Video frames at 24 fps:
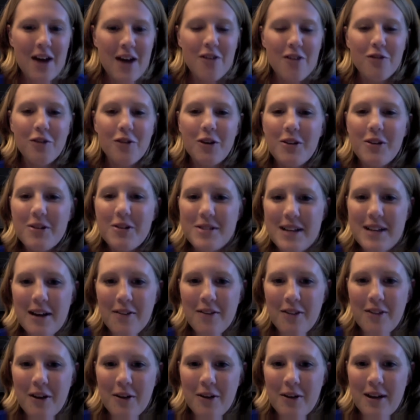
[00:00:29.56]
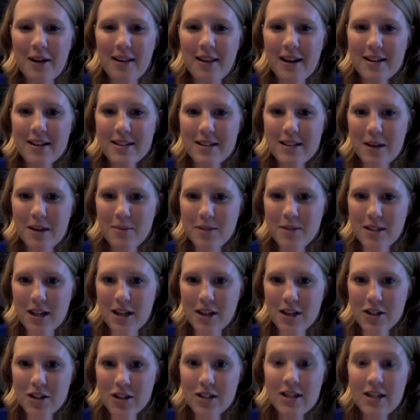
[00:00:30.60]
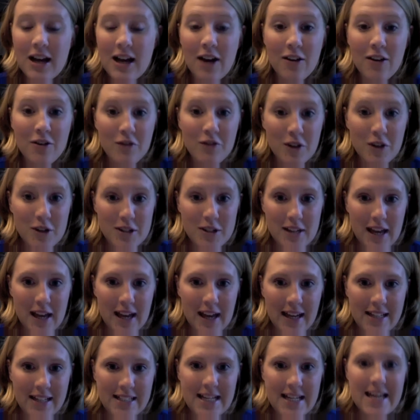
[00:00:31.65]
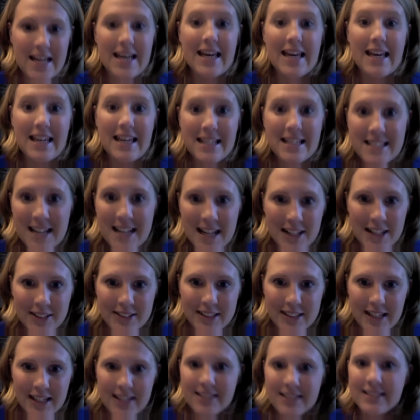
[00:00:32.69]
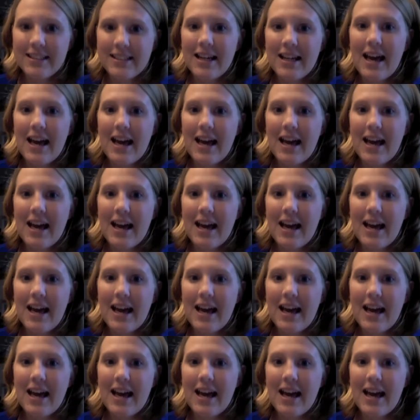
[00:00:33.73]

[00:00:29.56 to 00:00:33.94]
Further down, though, in that same section, down in verse 8, he tells us,